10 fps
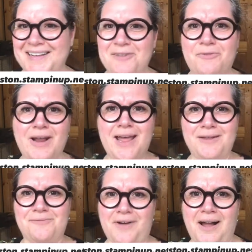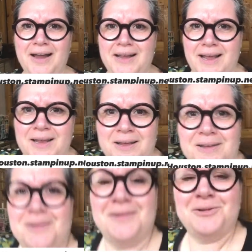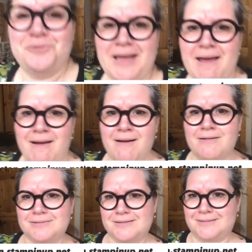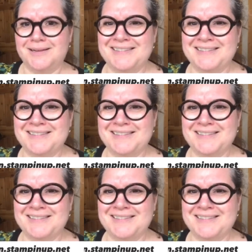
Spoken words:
Forget it, Friday. Who cares?